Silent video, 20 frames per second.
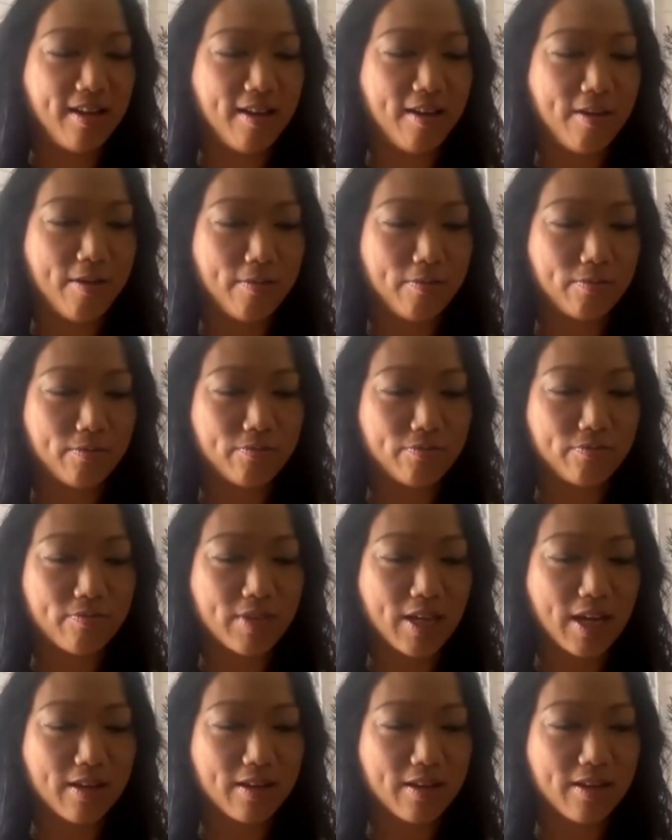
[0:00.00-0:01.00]
lo
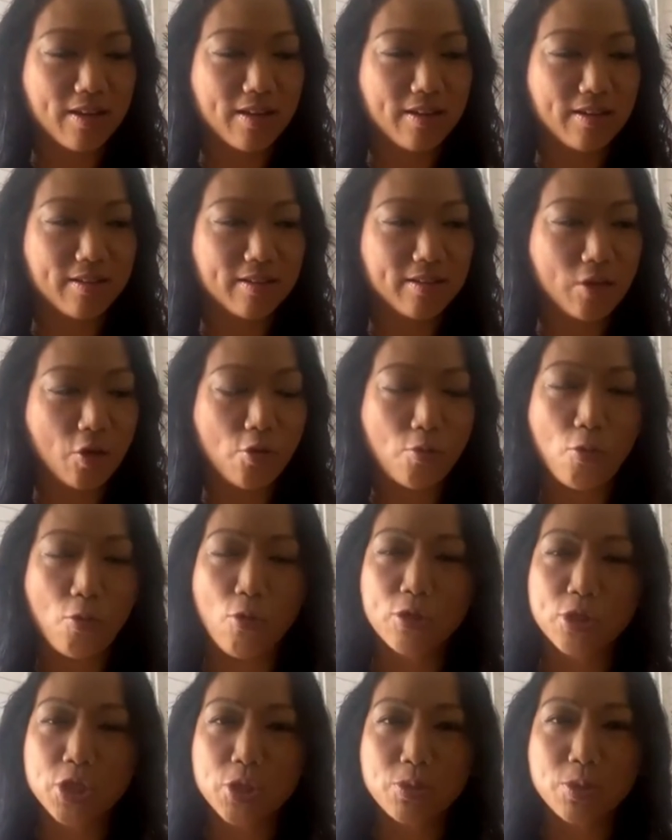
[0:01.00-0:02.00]
and
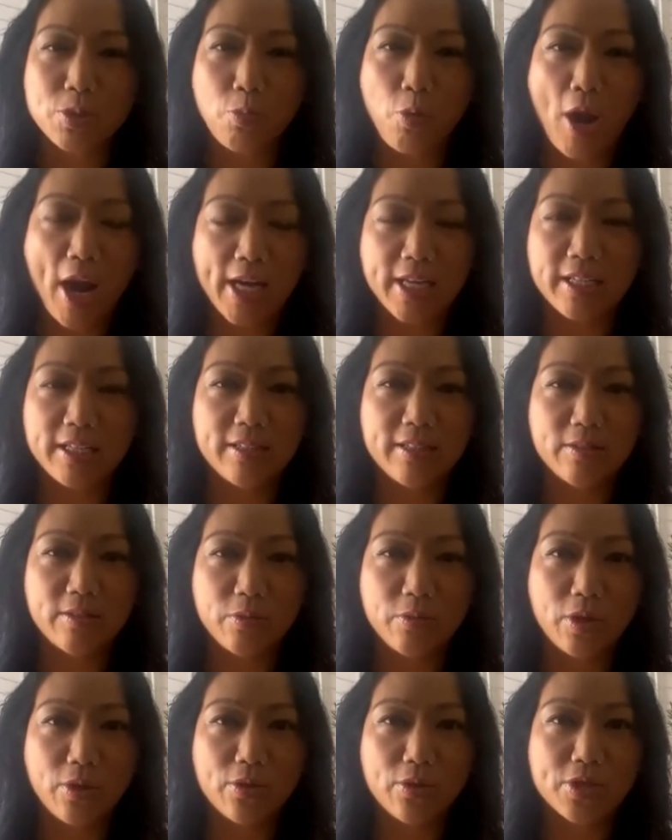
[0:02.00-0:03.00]
behold, she was pregnant
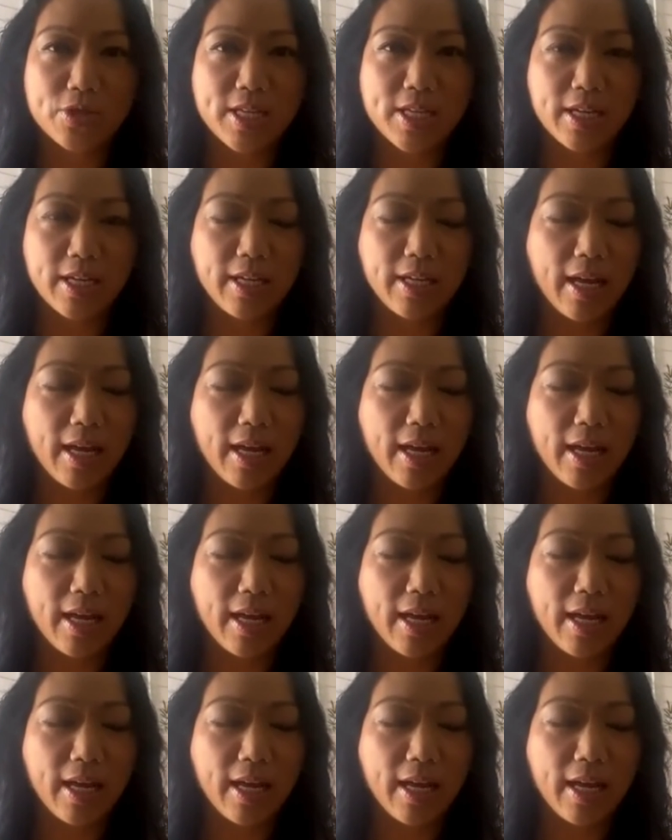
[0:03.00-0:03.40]
with her second.